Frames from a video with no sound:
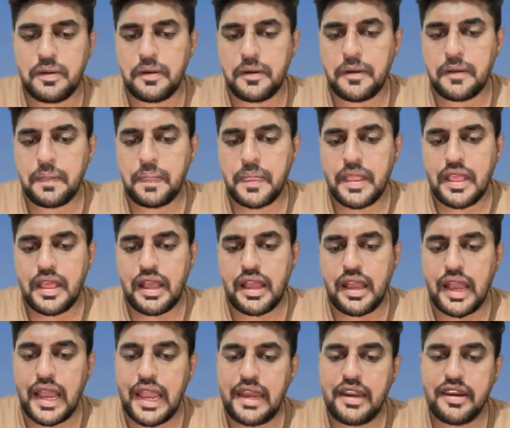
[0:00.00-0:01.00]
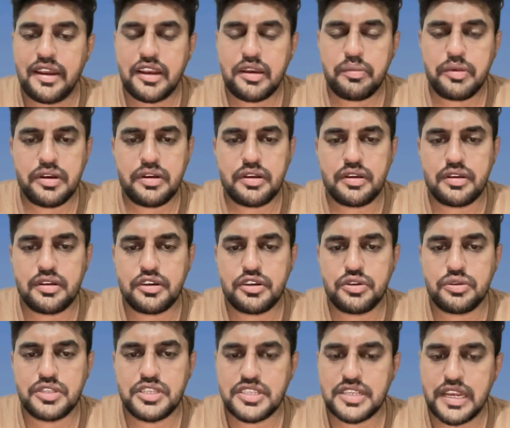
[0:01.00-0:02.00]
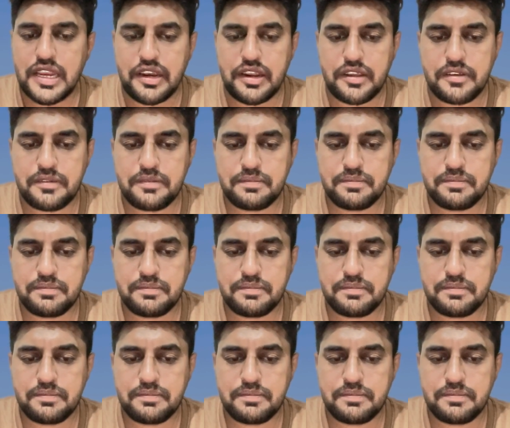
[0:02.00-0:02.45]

Okay, I highly recommend to this clinic.